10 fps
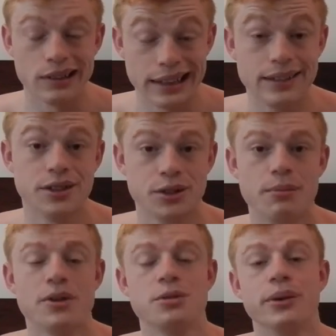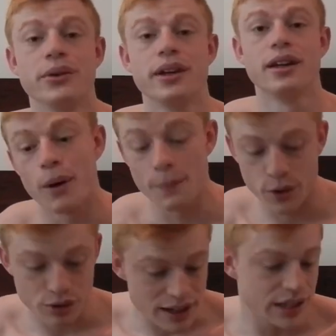lead to muscle building. By
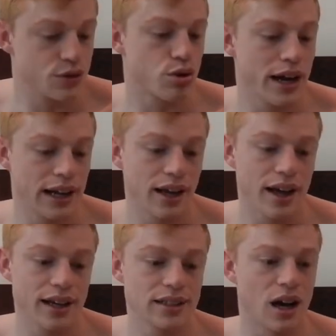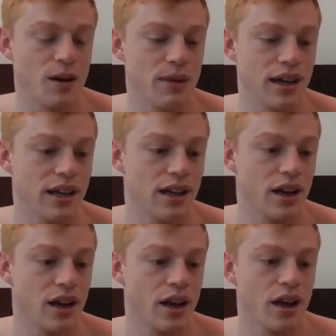progressive training, guys, I
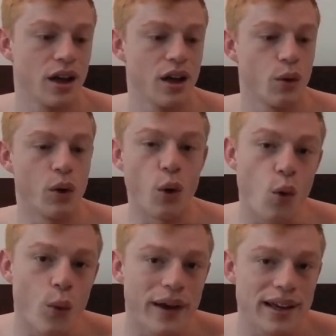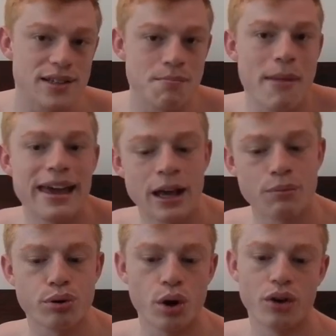mean we're always
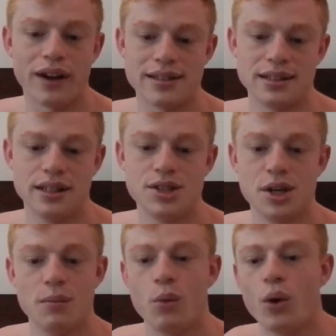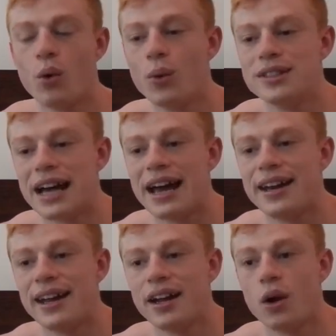making progress in the gym. We're always
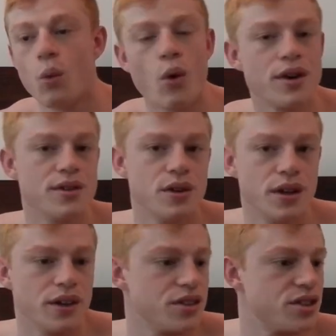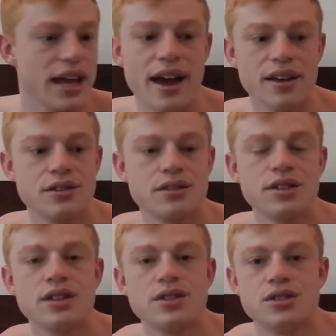adding one set to
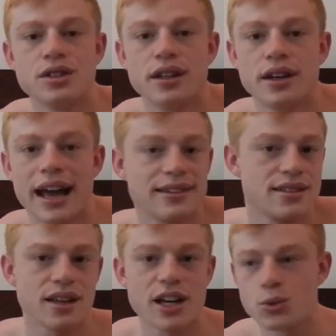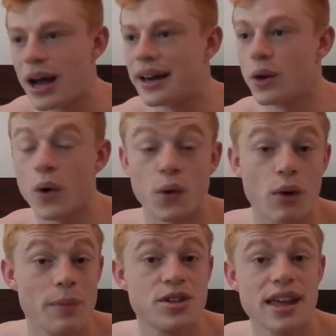the to the exercise, we're adding one
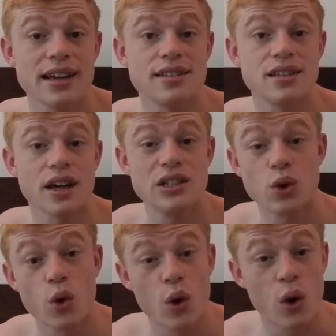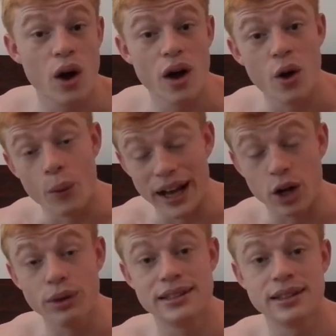rep to the exercise, or we're
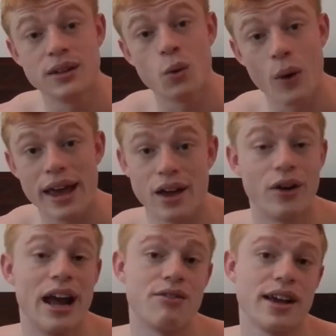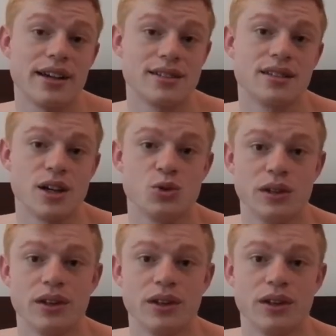increasing the weight on every exercise we